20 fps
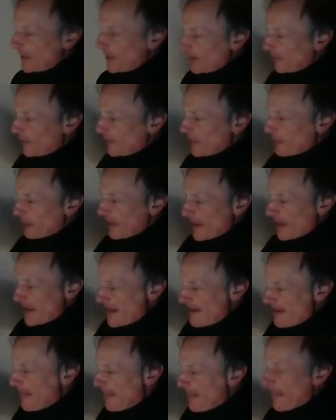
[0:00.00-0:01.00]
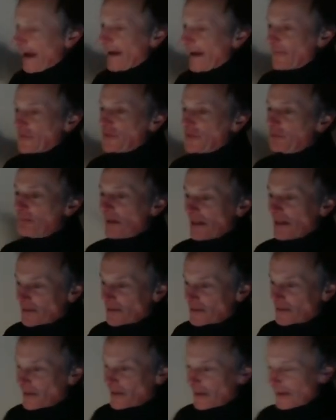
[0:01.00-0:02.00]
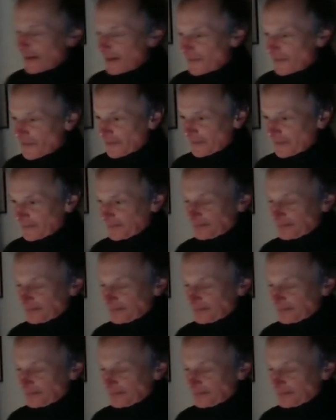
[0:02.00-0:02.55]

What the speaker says: if you were in that spacecraft,